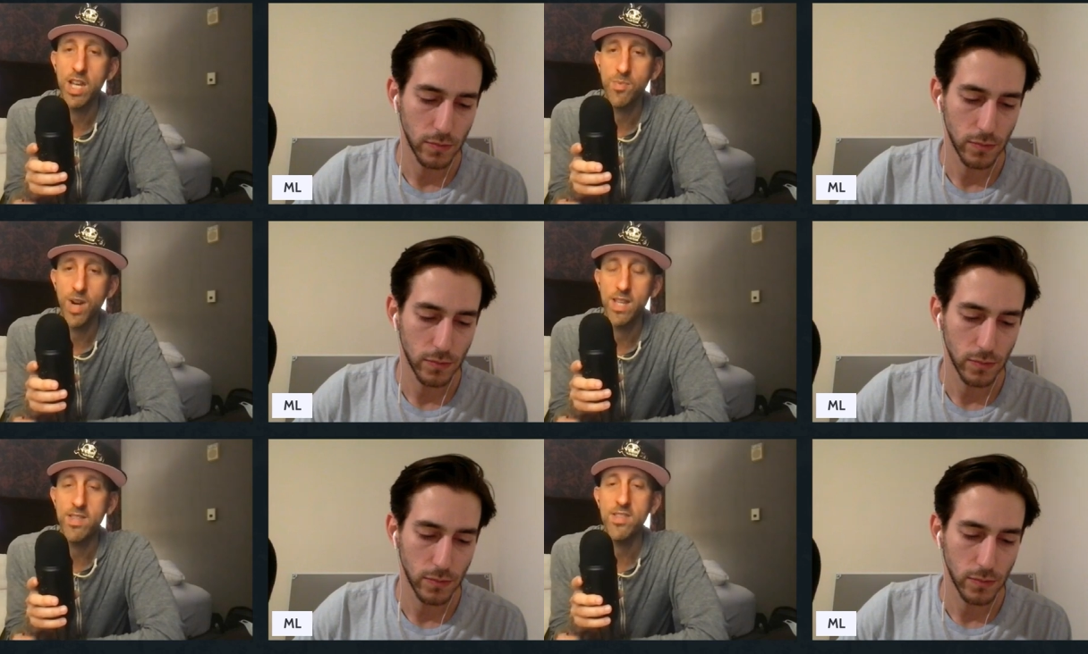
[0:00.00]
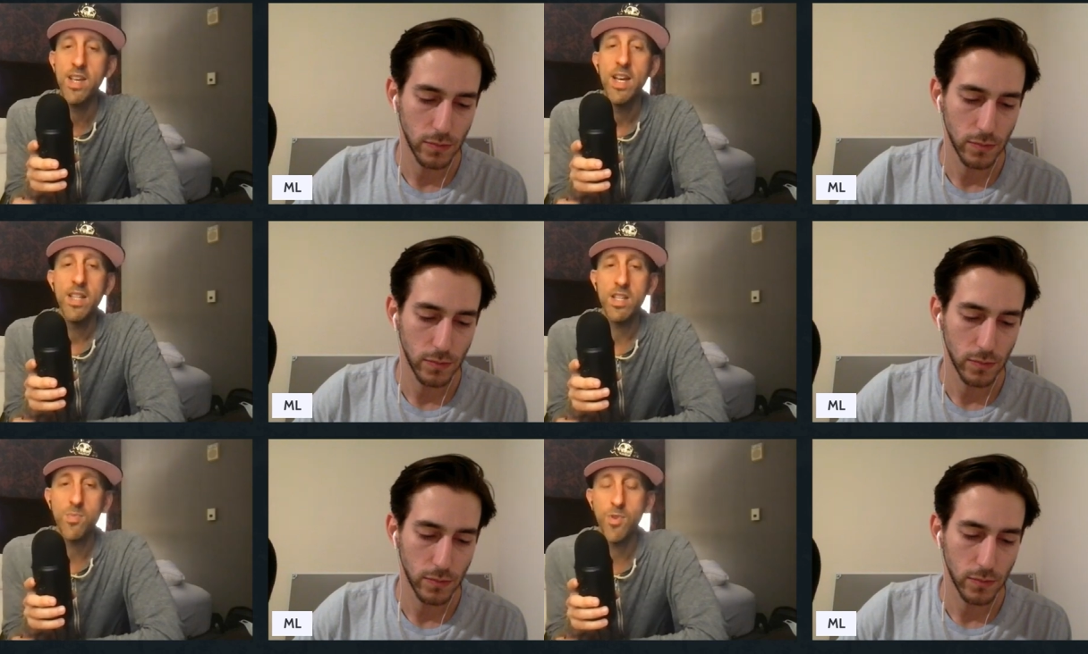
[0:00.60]
Speaker 1: cash prizes.
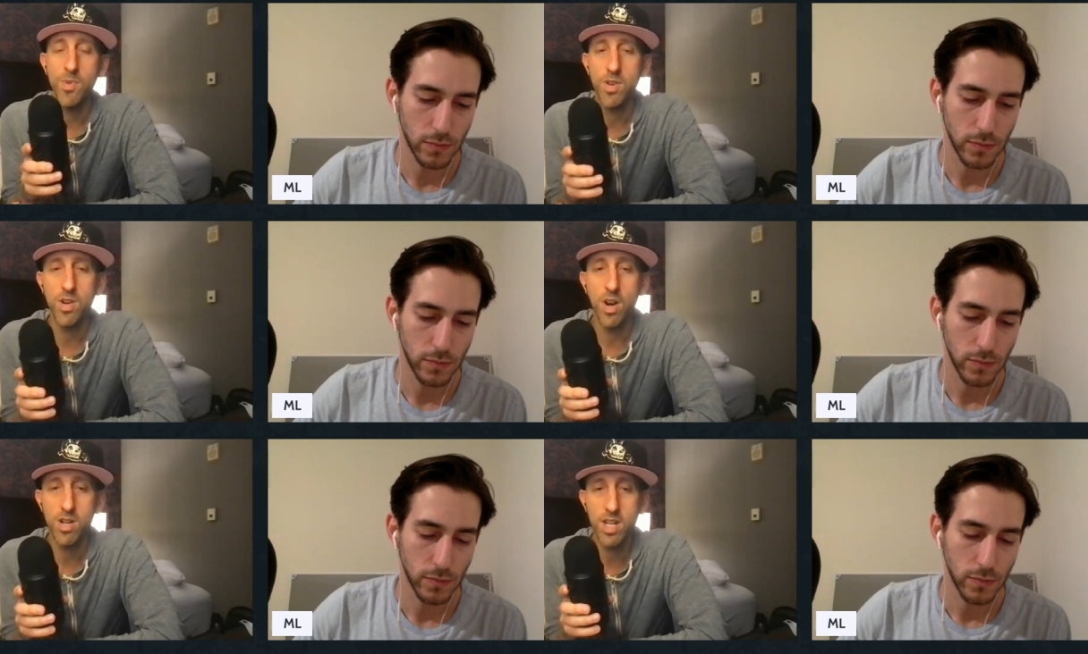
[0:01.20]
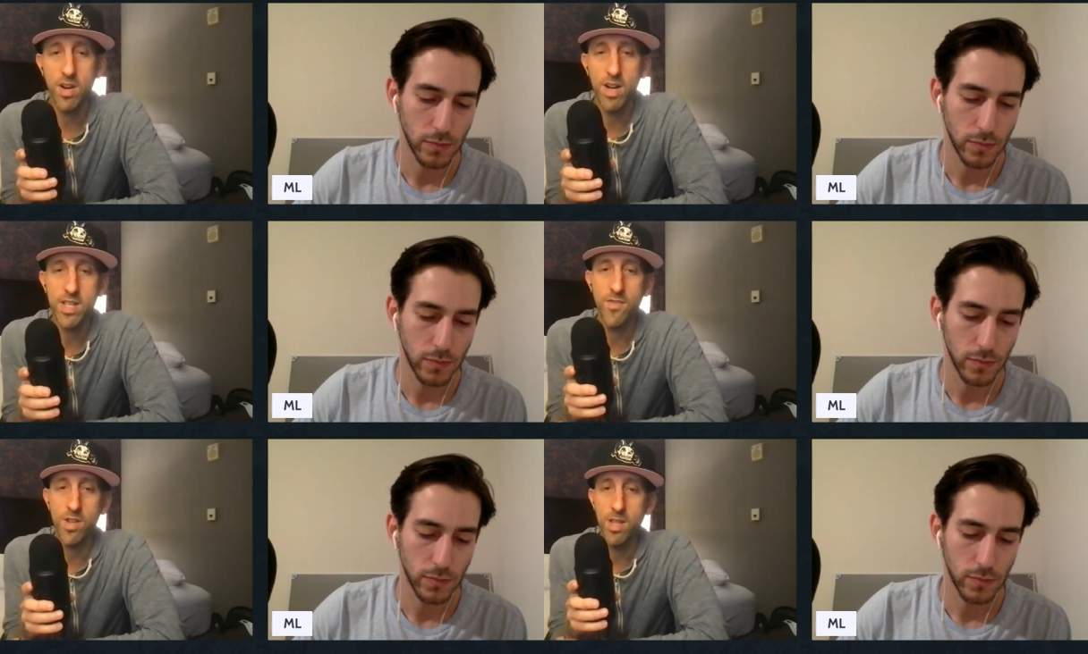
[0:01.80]
That's promo code
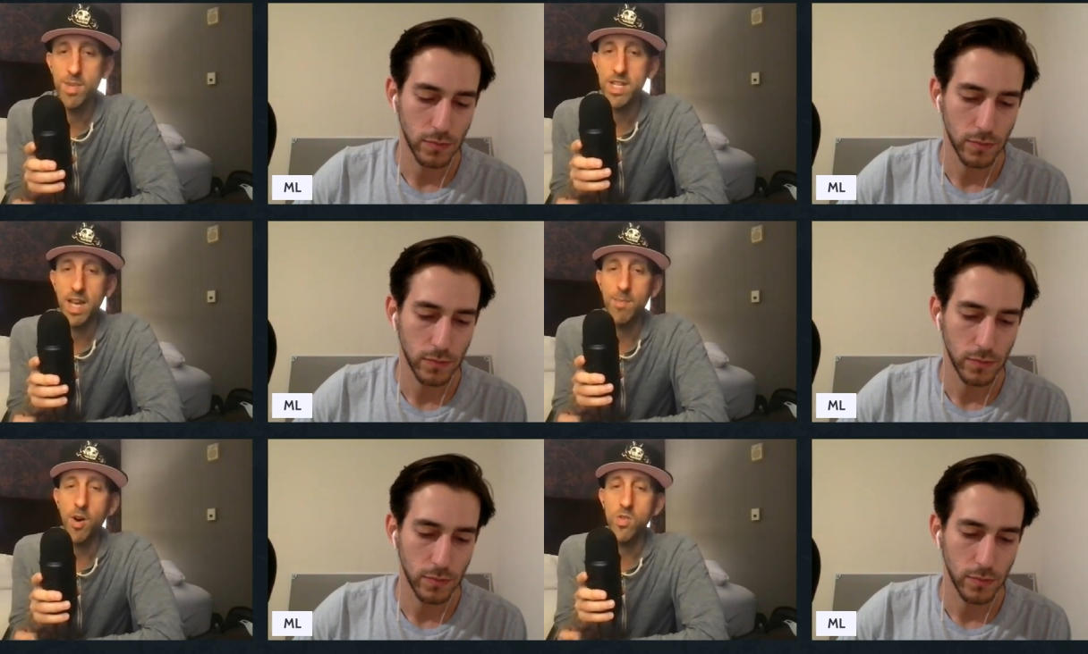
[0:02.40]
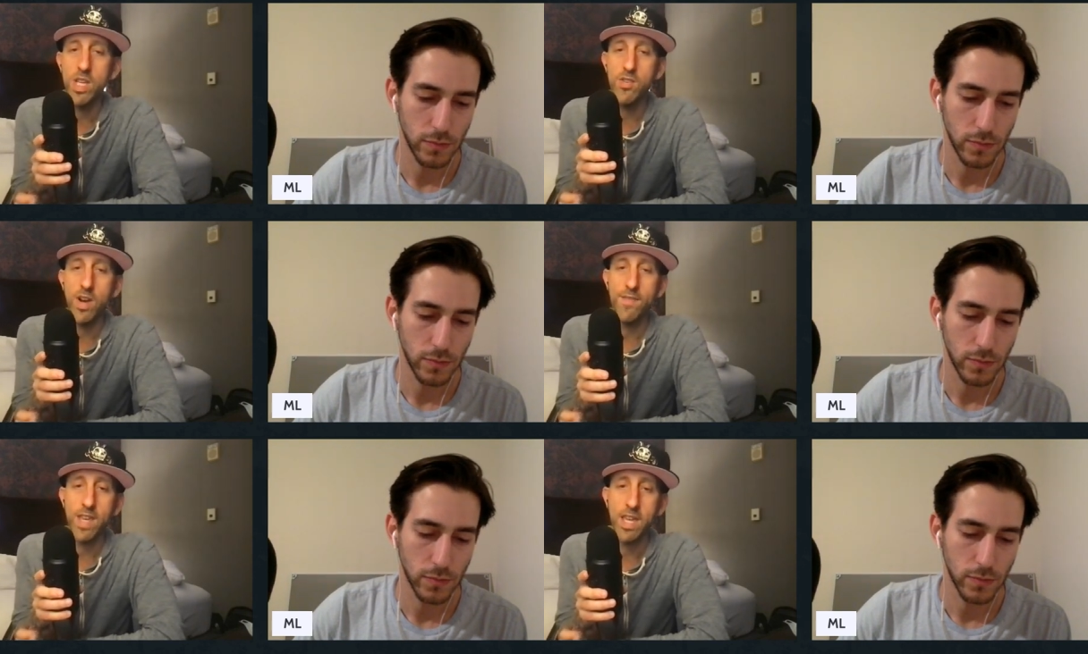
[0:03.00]
RTRS for a limited time only at
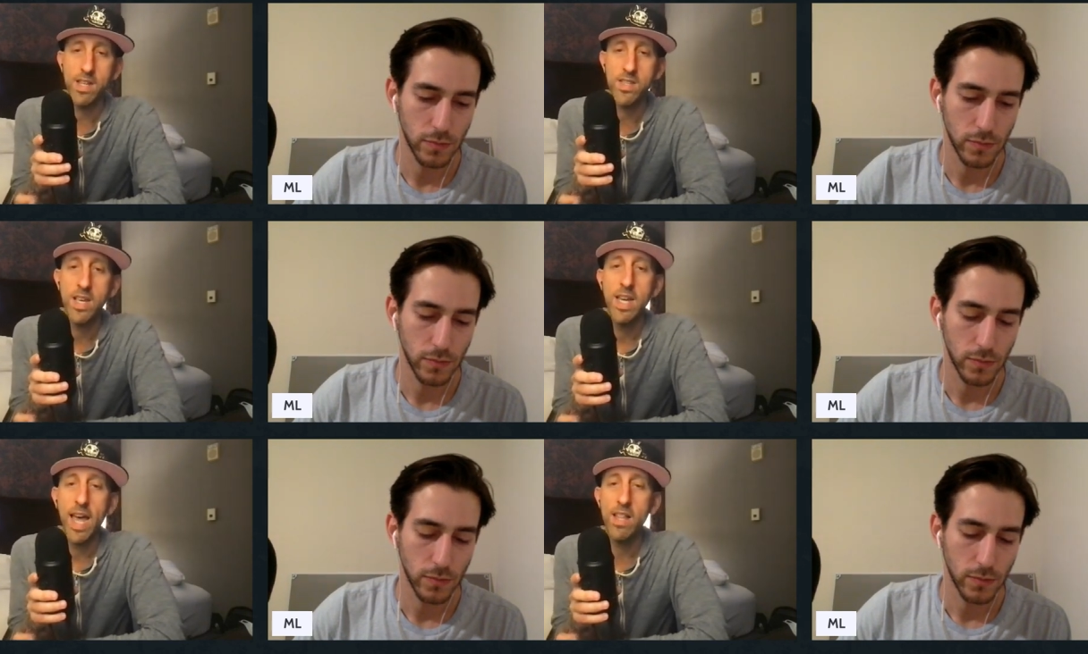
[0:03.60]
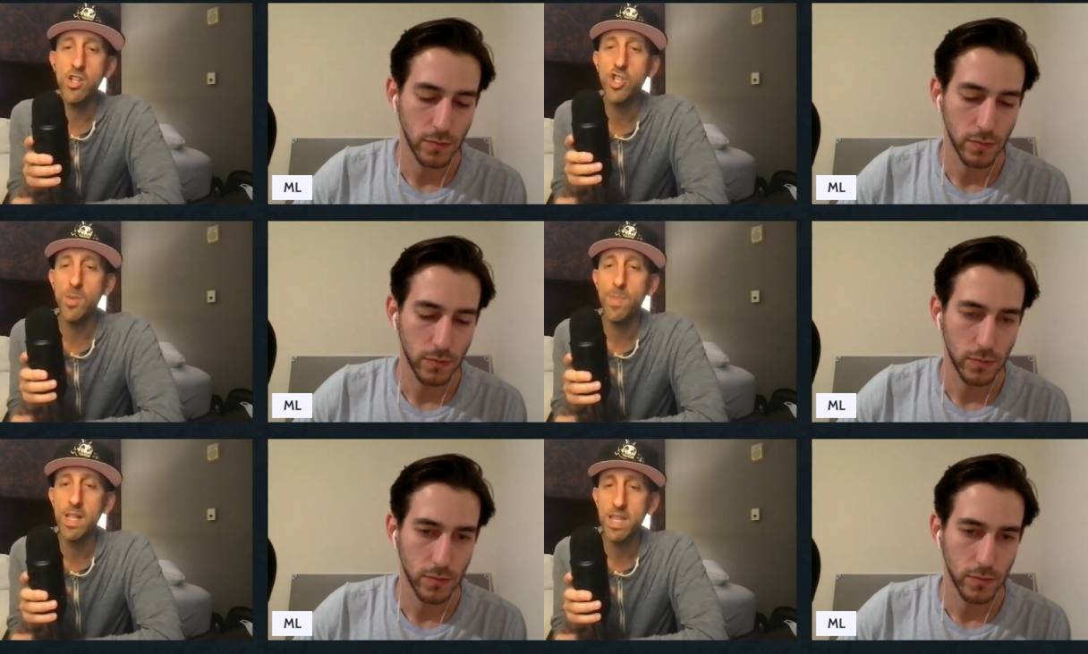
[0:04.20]
DraftKings.
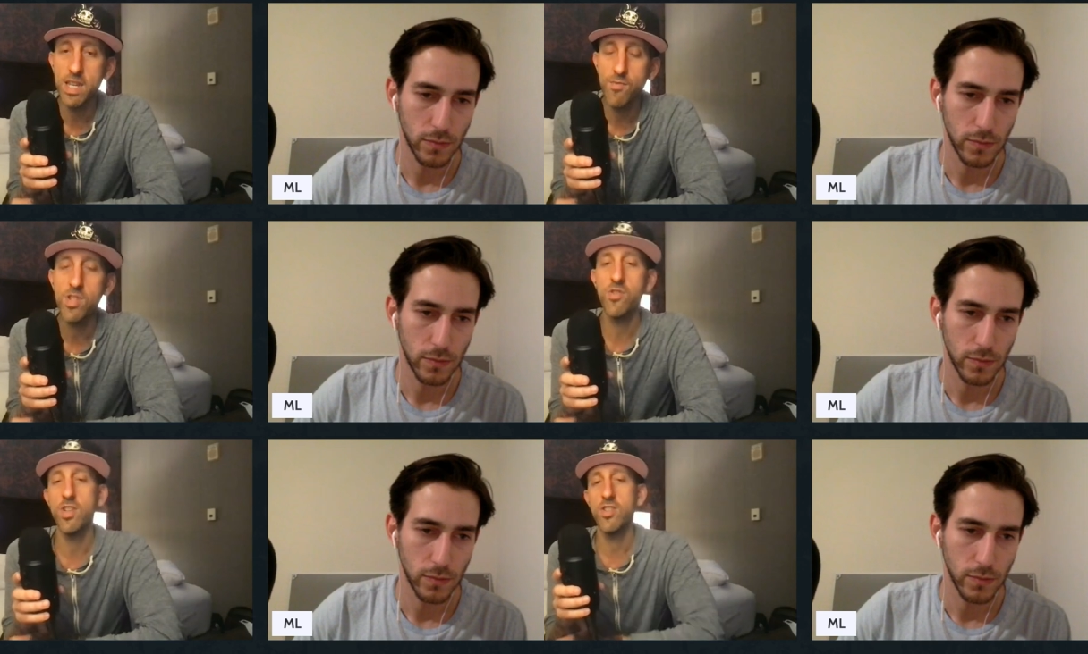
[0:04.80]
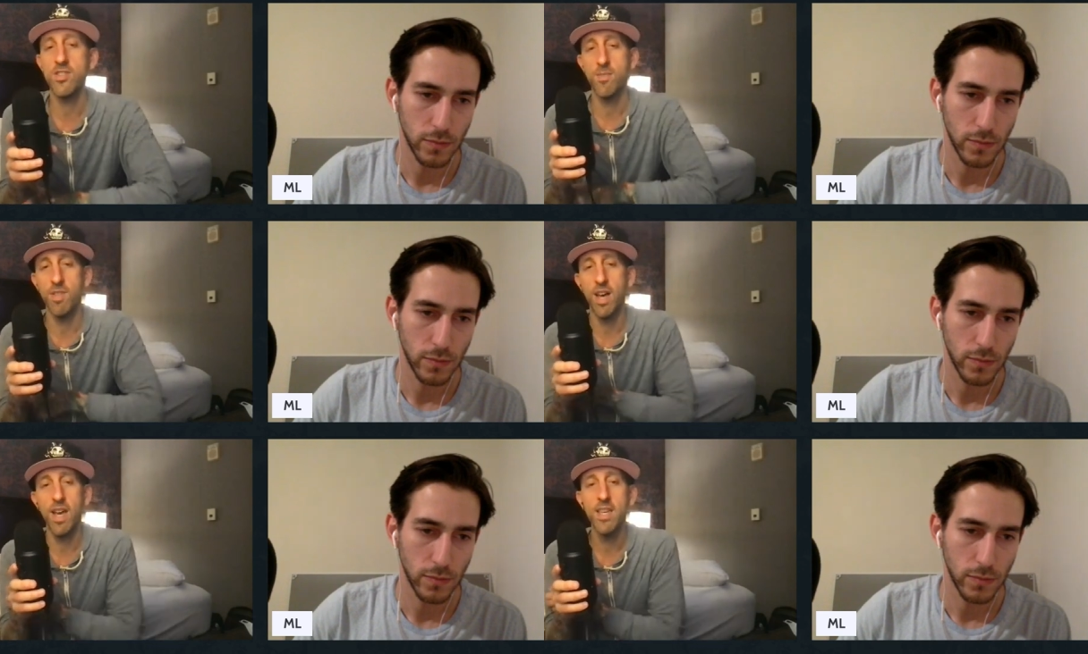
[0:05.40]
Eligibility restrictions
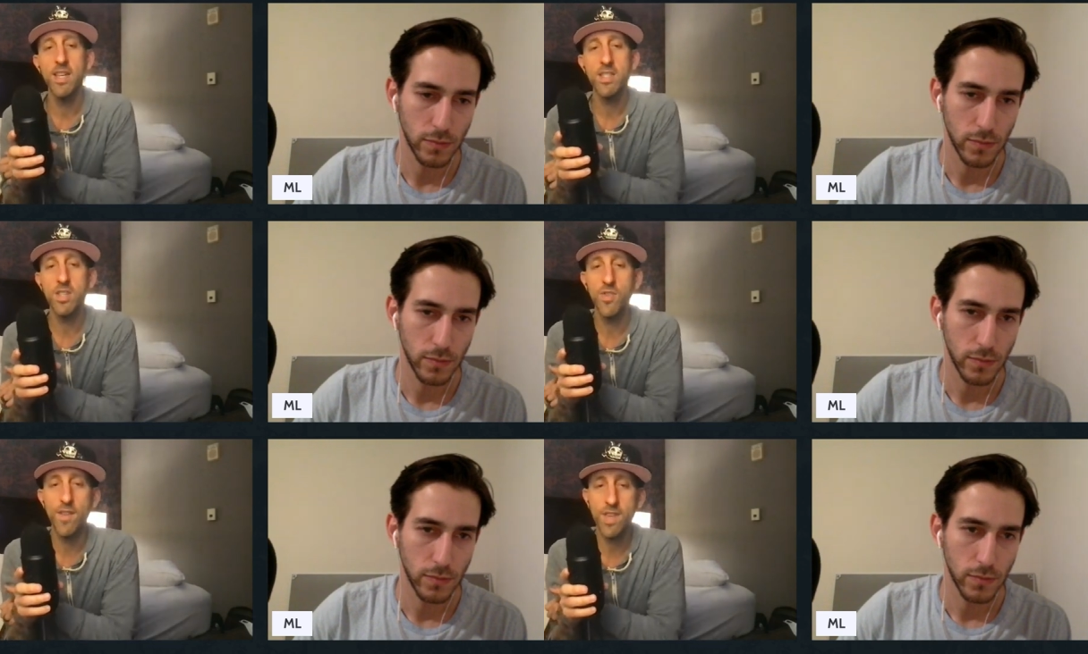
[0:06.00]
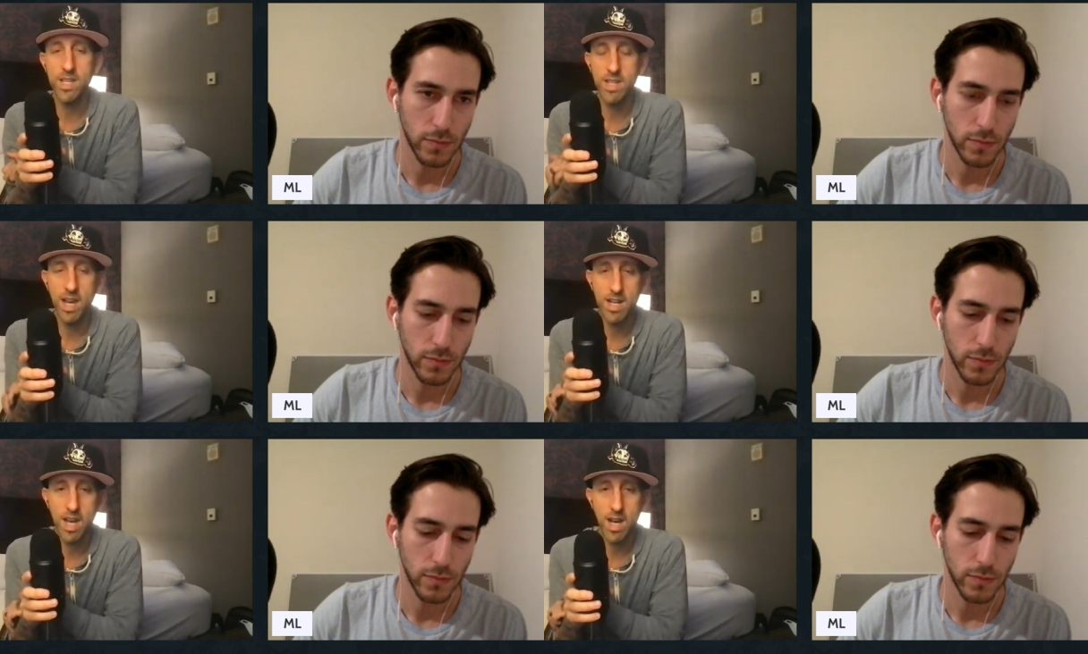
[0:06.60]
apply. See
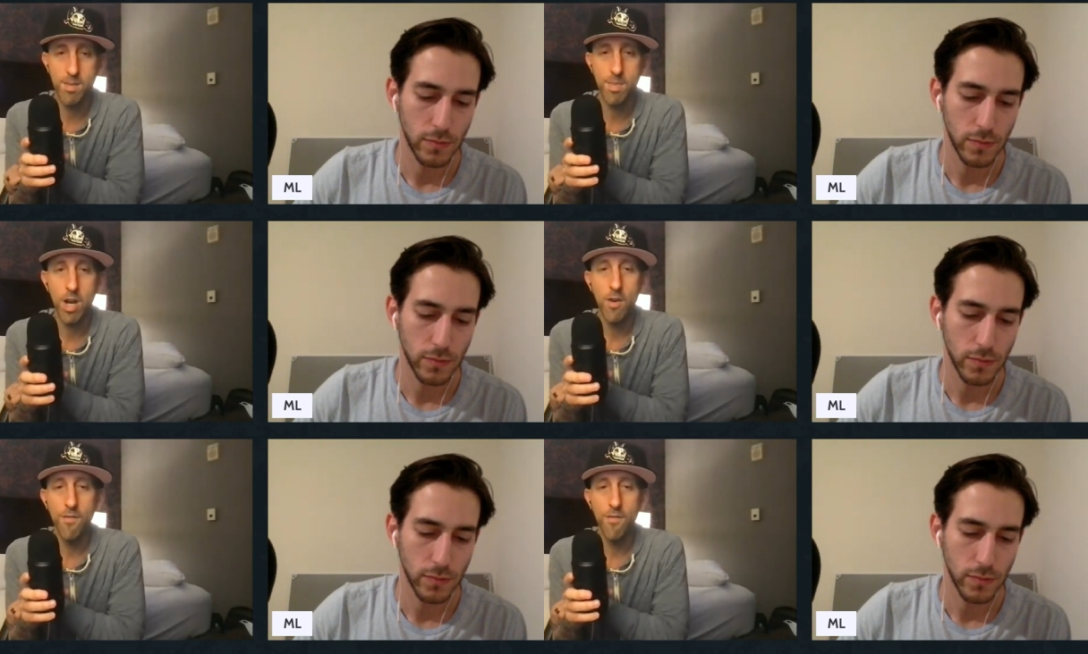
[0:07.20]
DraftKings.com